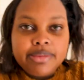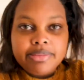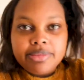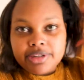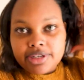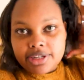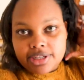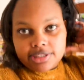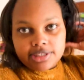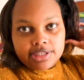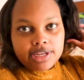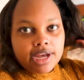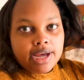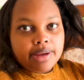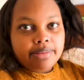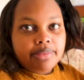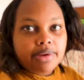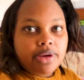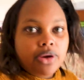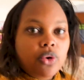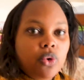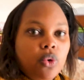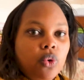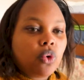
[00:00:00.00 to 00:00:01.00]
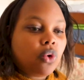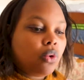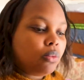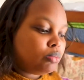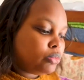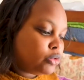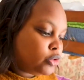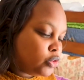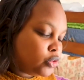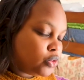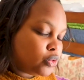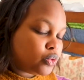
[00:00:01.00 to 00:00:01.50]
media is coming
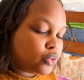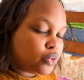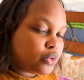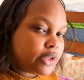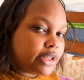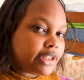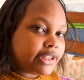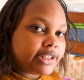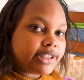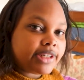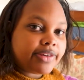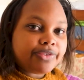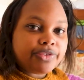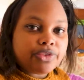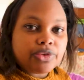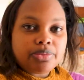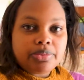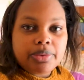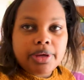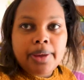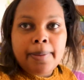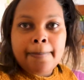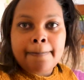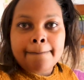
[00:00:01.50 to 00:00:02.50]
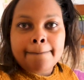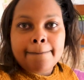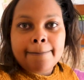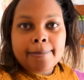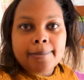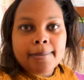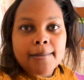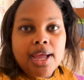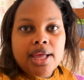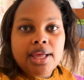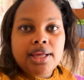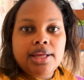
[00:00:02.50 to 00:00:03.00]
home to interview me.
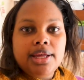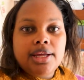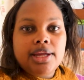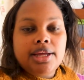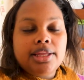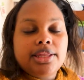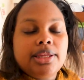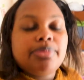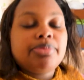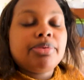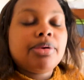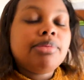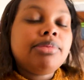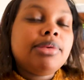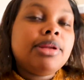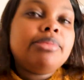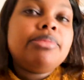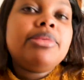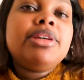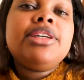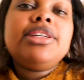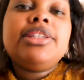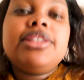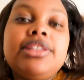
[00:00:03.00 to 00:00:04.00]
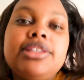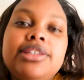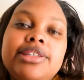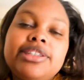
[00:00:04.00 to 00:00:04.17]
The problem is,